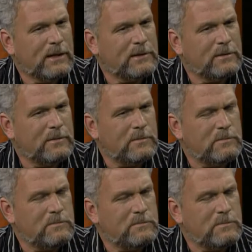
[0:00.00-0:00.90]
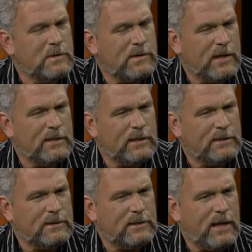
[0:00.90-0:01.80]
like to say that
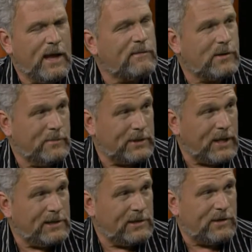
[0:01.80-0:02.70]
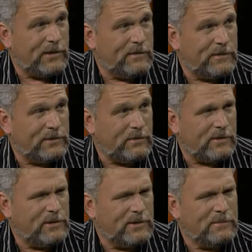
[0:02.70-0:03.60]
they have some enlightened self-interest
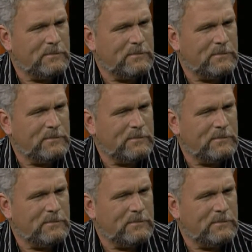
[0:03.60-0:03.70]
here,